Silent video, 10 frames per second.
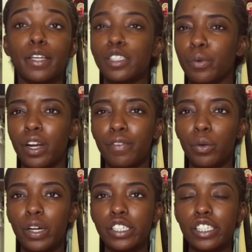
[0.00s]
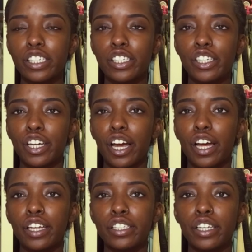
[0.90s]
So whatever questions you
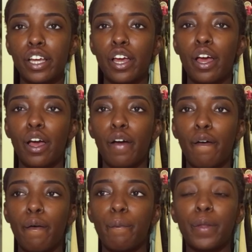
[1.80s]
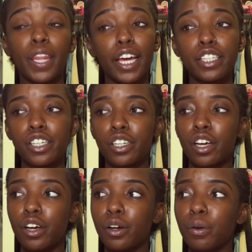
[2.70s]
guys would like to
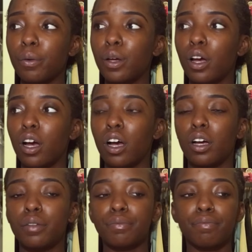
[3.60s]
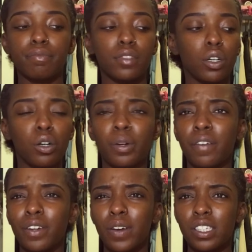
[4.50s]
know, or
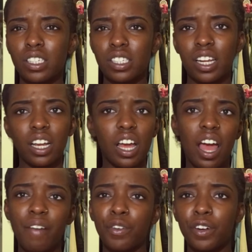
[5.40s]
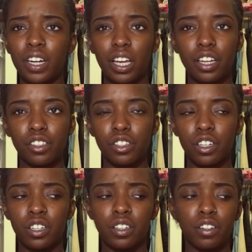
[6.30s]
whatever questions that I haven't already
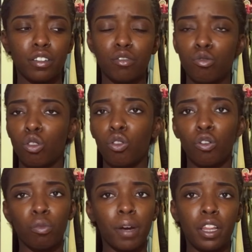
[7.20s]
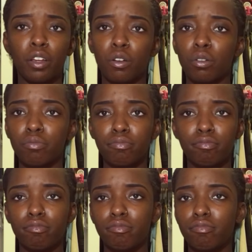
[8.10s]
answered through my little
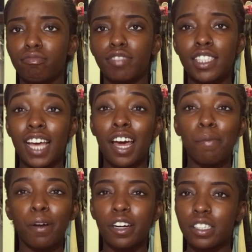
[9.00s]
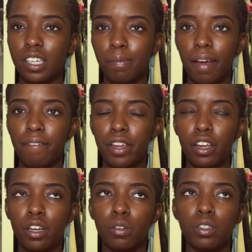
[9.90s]
sidebars in my
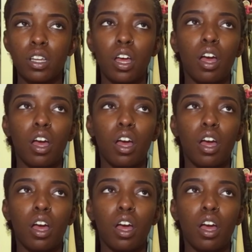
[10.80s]
videos,